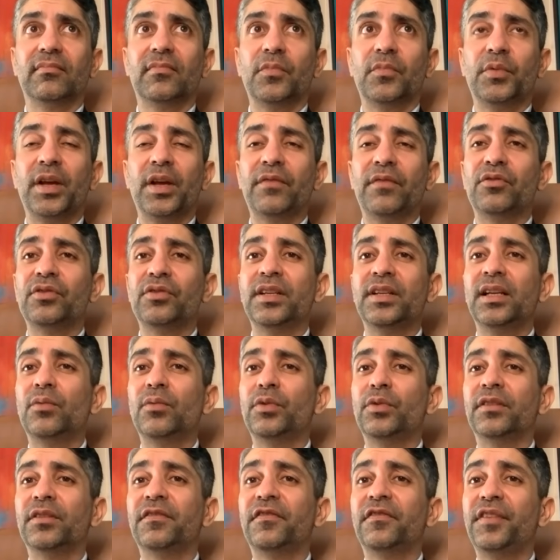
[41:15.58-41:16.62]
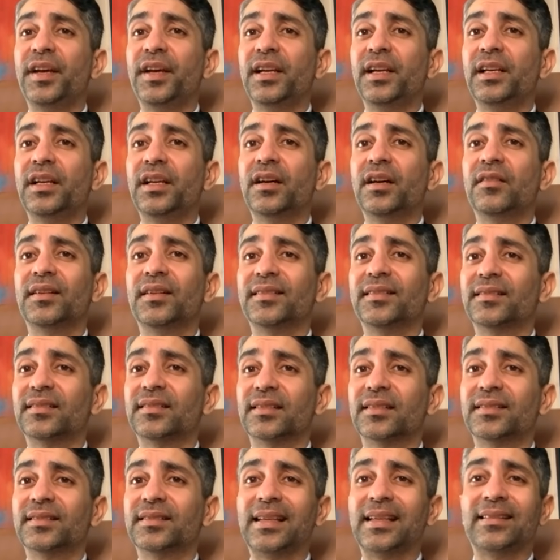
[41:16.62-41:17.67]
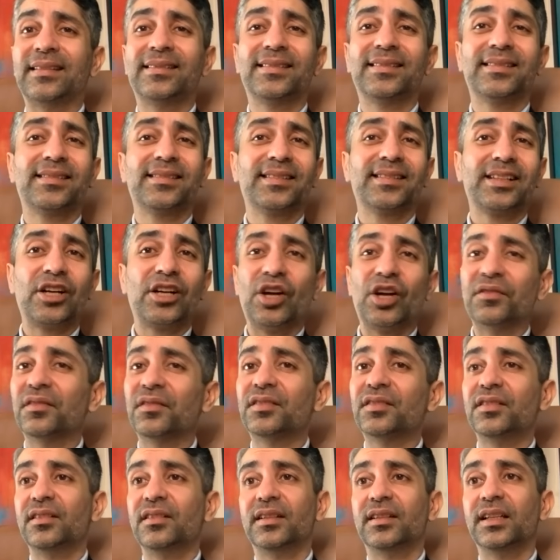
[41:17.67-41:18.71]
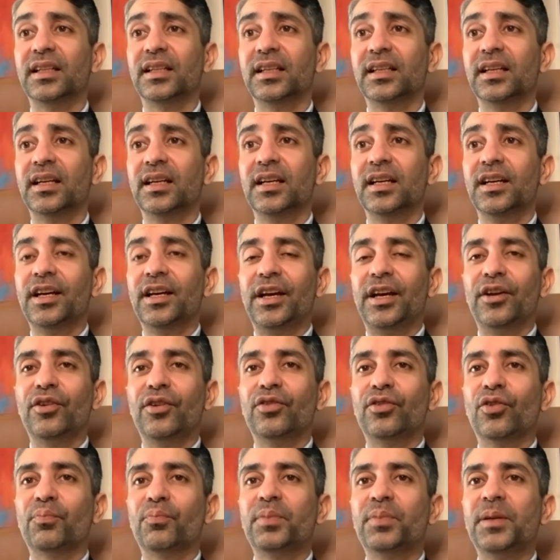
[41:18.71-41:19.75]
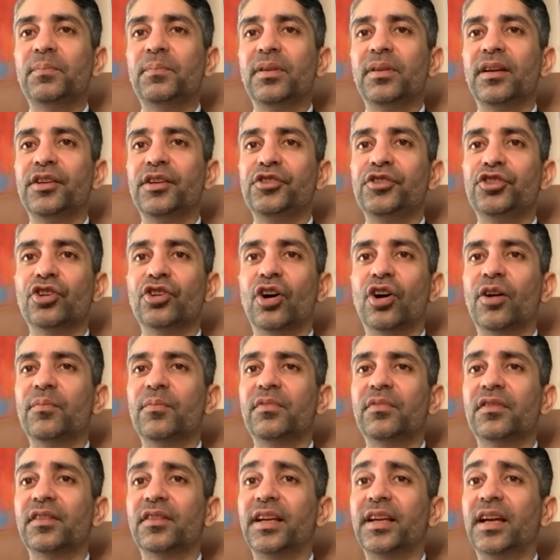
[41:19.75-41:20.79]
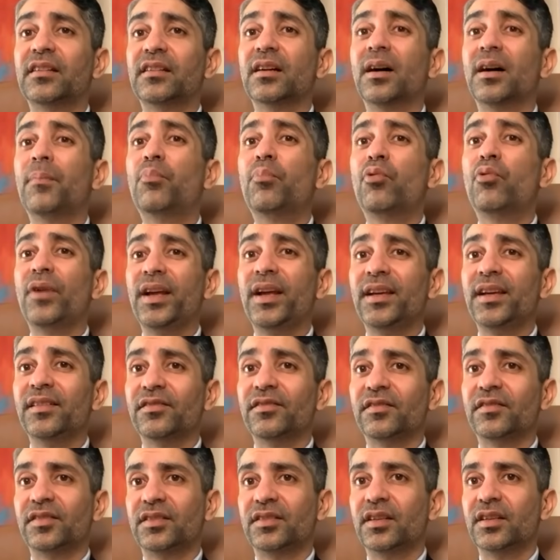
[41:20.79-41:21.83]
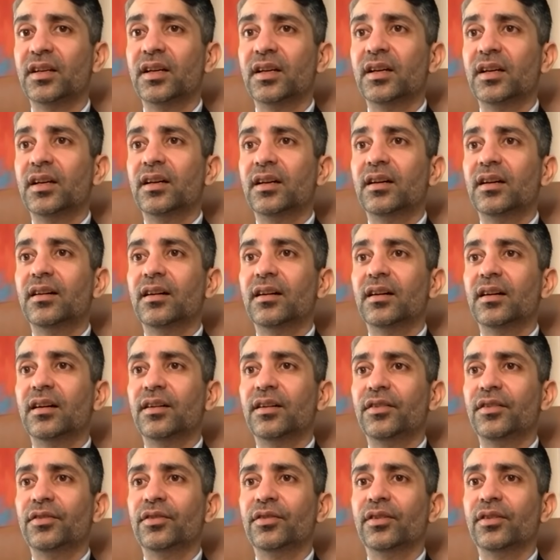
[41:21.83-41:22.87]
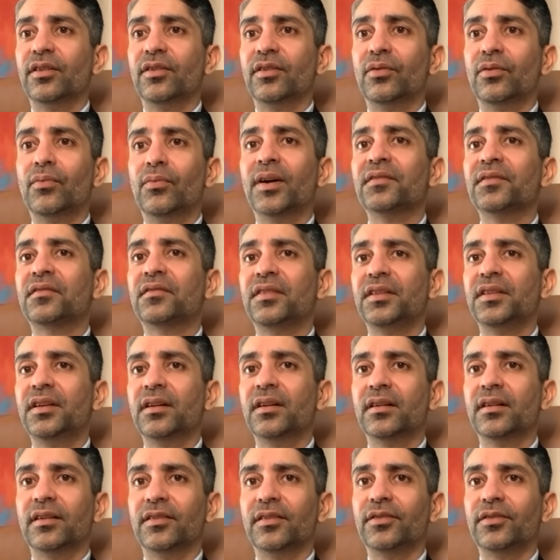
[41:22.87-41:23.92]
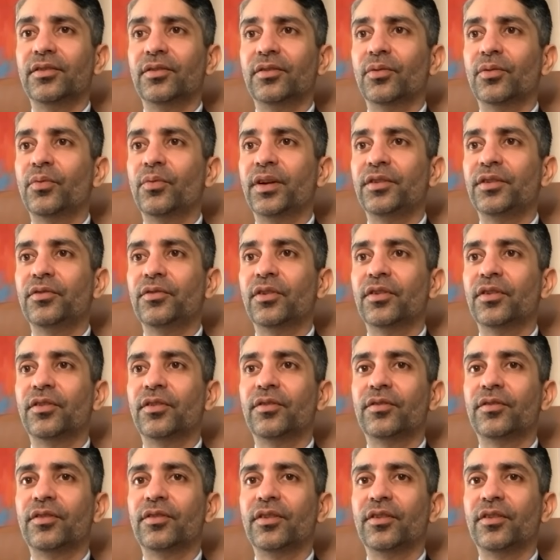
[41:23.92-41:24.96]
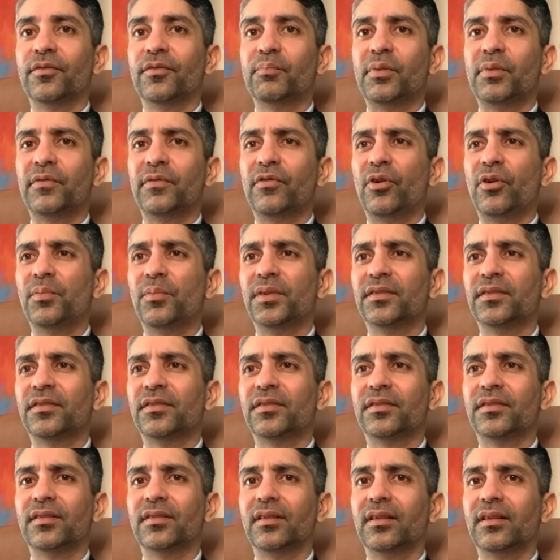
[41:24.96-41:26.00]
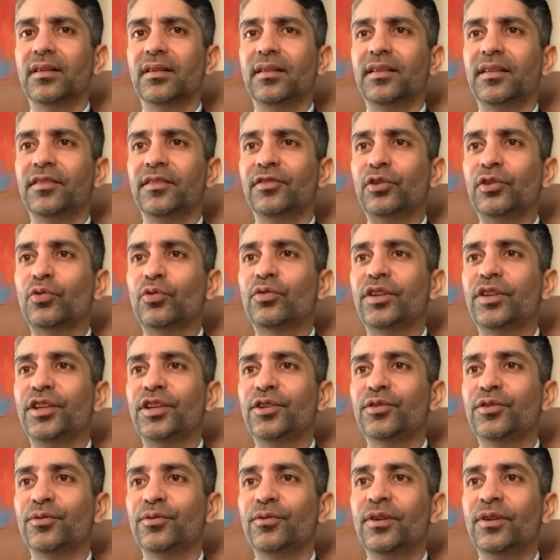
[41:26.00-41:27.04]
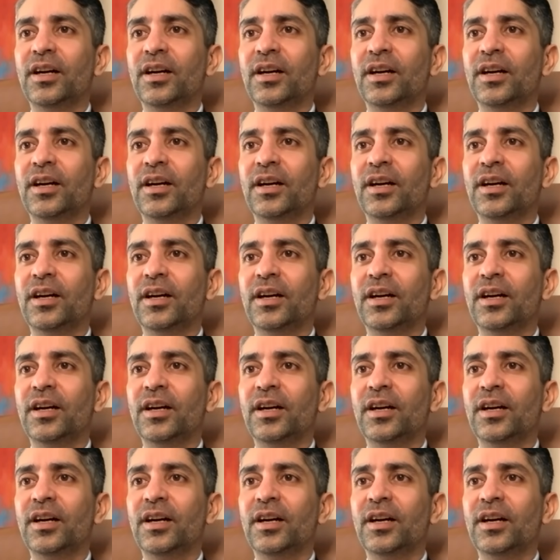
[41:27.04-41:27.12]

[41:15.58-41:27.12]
we have to deal with failure and success constantly you know people in jobs get appraised uh, uh once a year you know when your uh, performance uh, is looked into